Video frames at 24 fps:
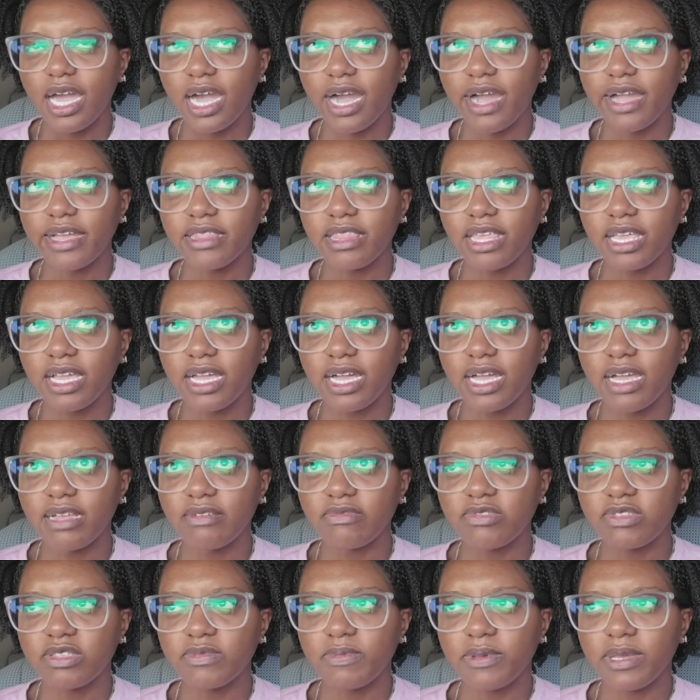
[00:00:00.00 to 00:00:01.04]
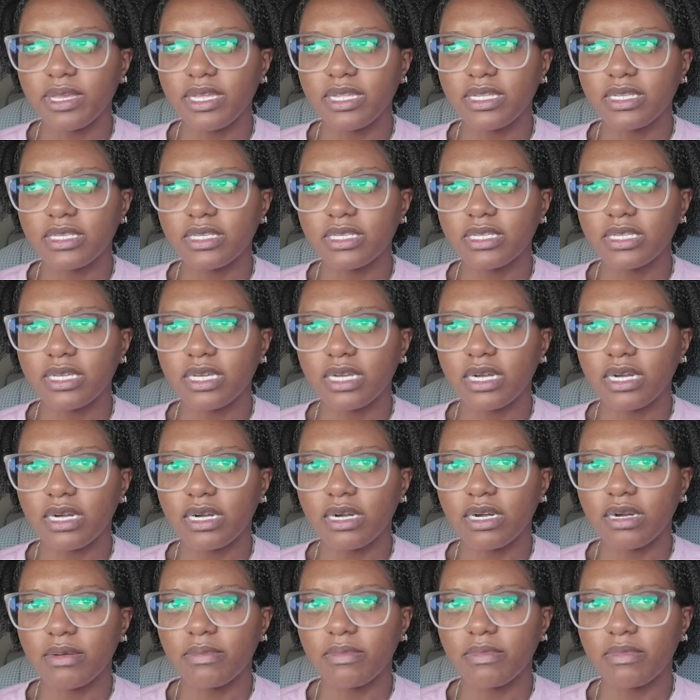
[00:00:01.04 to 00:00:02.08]
I think I've spent
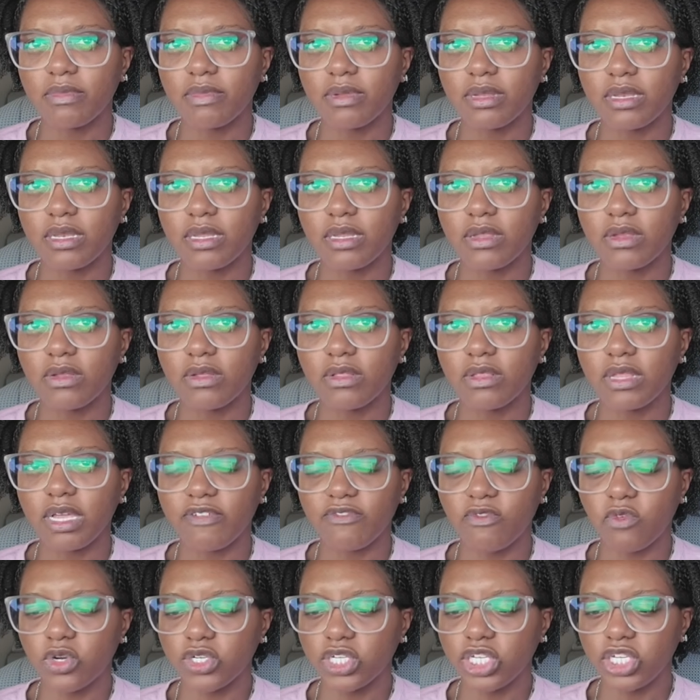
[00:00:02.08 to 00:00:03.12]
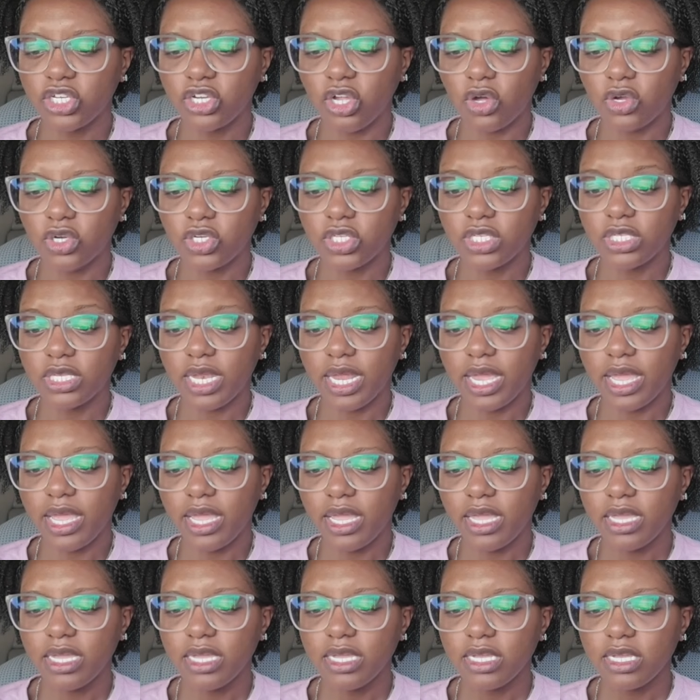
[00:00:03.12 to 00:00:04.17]
like $14 today.